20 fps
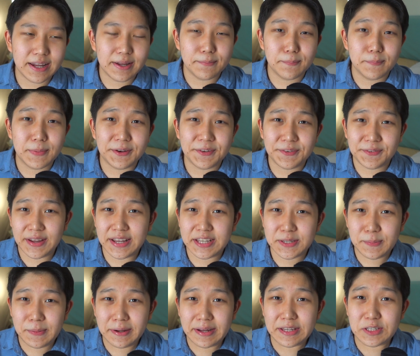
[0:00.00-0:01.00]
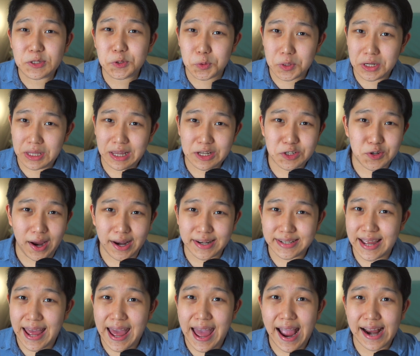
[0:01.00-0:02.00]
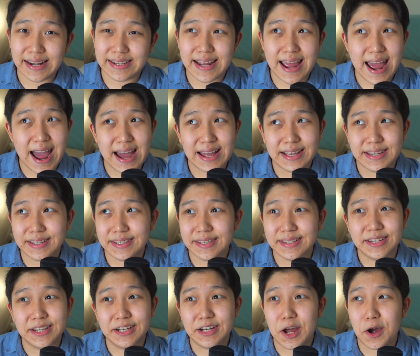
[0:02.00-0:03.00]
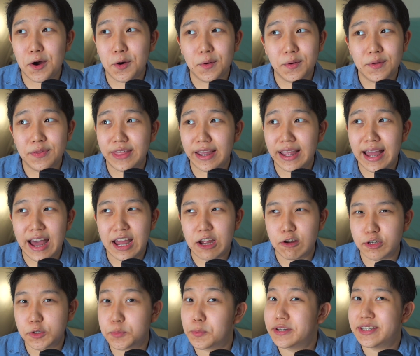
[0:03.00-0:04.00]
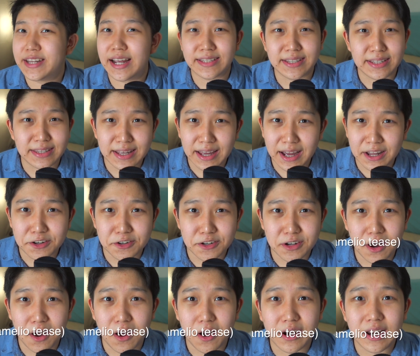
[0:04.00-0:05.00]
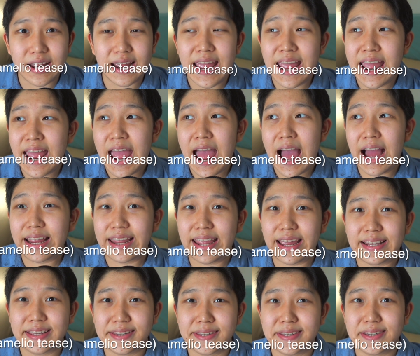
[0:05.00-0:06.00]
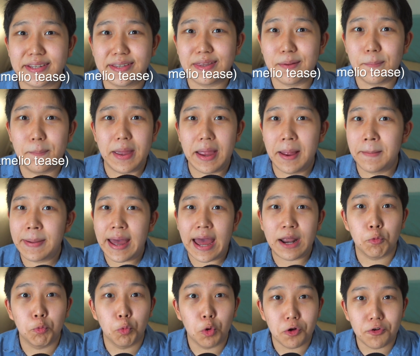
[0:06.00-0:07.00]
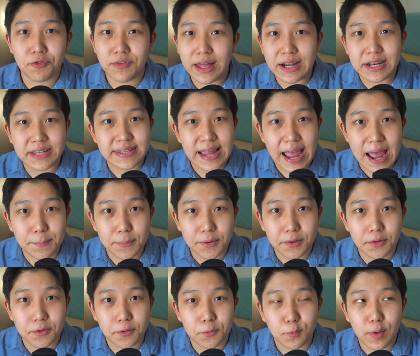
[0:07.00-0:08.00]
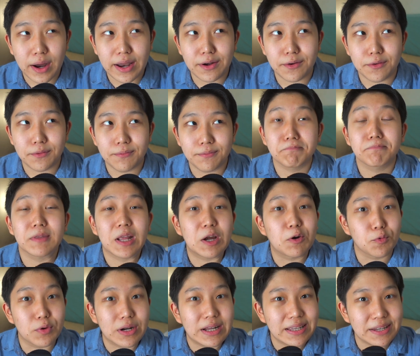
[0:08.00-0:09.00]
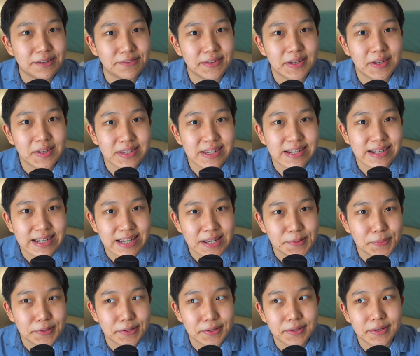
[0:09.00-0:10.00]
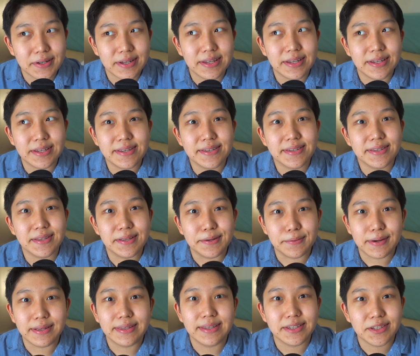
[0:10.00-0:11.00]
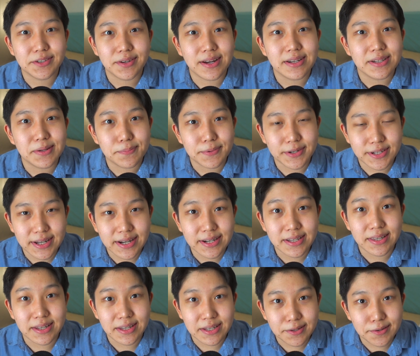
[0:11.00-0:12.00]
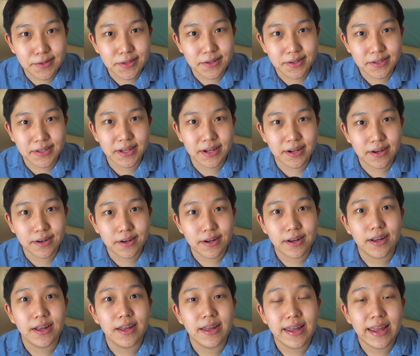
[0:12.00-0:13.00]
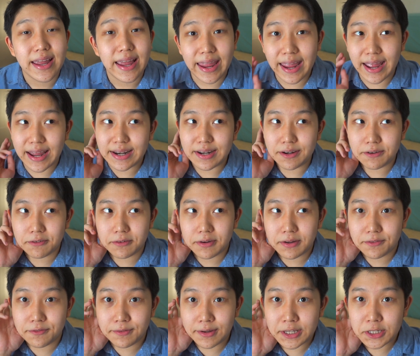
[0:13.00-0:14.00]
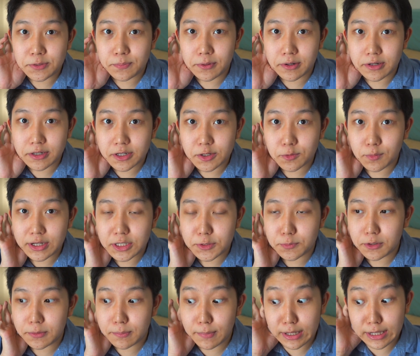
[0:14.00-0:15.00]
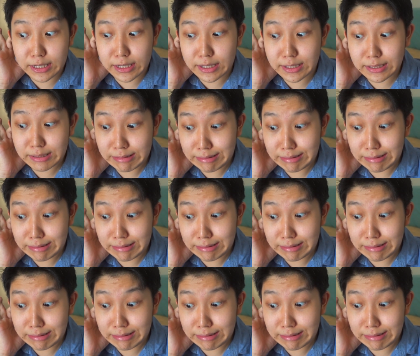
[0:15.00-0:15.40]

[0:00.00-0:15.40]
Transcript: But Facebook is really trying to act as, the guy who's protecting the underdog against the big bad wolf that is Apple, when it really feels like Apple is the one that's trying to protect the users here. And Facebook just wants more money.